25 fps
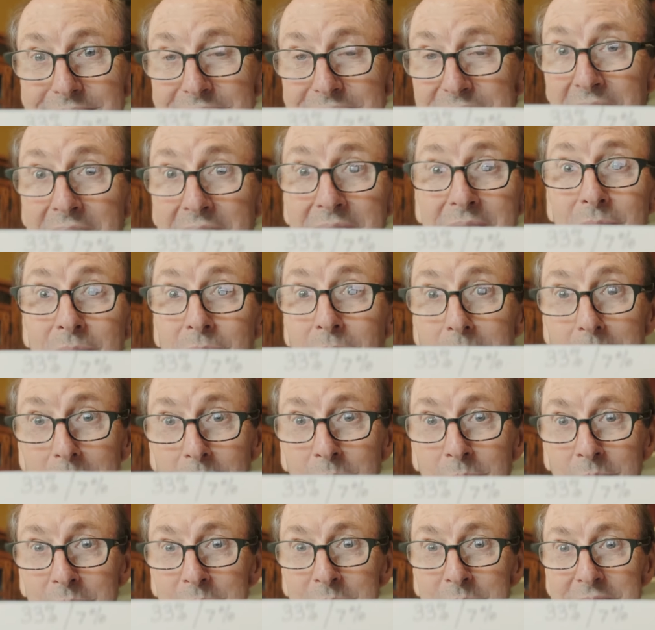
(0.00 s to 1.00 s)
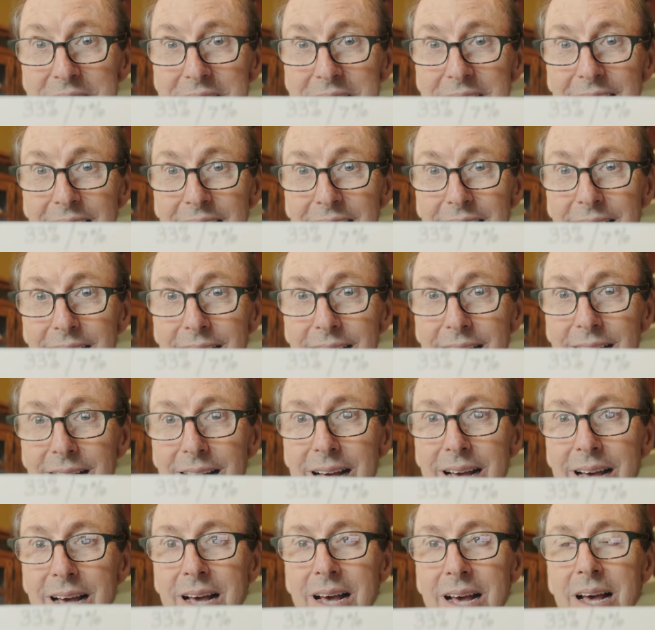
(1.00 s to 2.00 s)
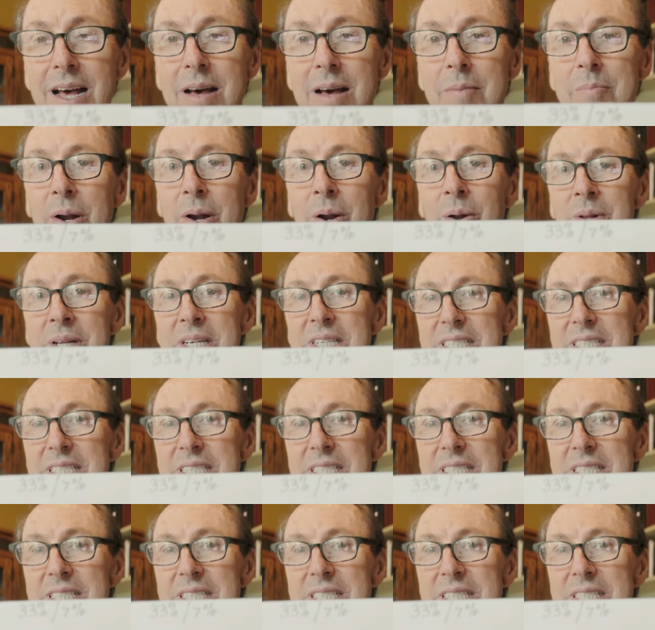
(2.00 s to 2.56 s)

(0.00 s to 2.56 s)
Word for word: It's not a normal word we see. But only